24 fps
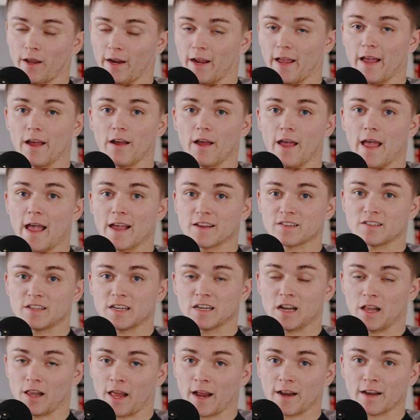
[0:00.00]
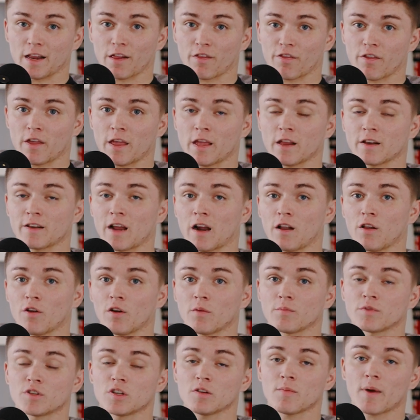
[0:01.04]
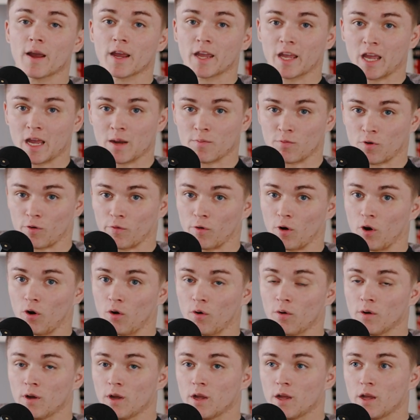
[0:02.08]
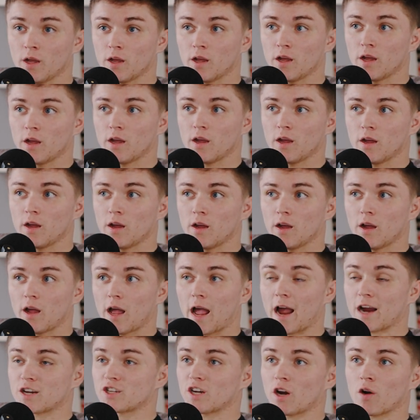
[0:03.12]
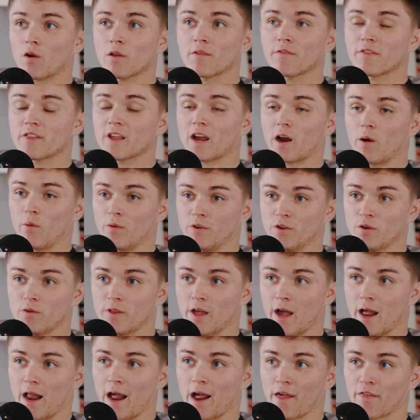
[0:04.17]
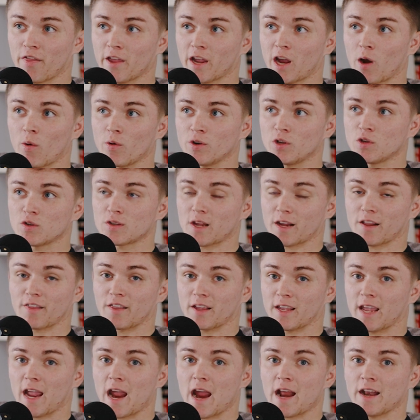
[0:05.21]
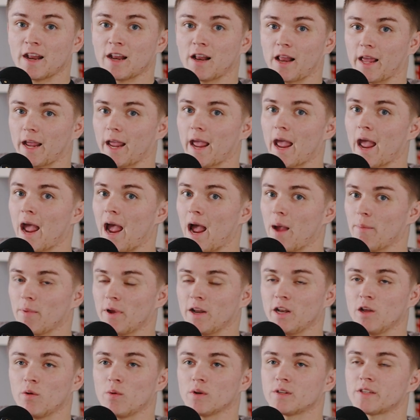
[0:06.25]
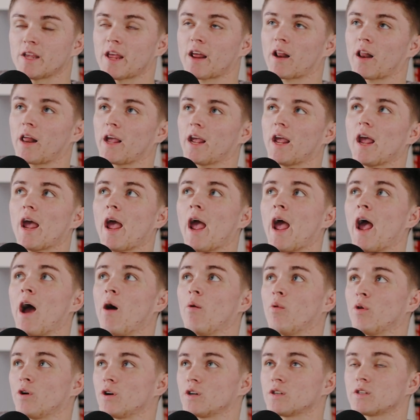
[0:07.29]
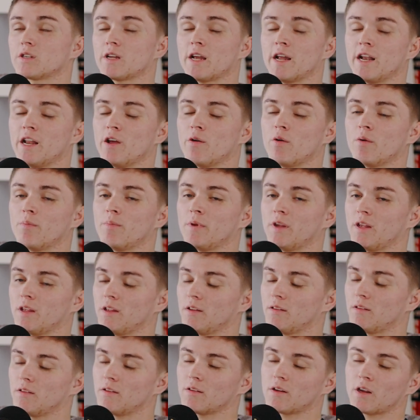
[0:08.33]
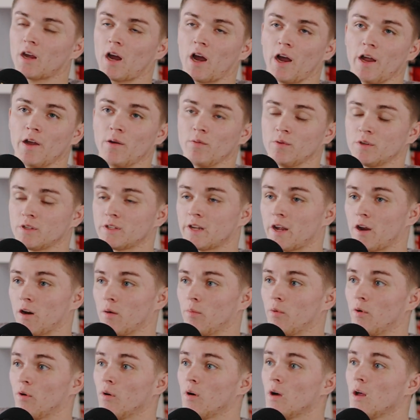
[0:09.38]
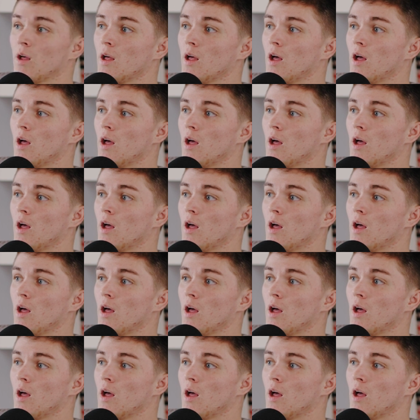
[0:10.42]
Like a SD to Lightning thing, download them to my camera roll. Actually, I don't even think I would do that. I think I would use like the Canon like app and it would take like hours and it would be, God, it was terrible.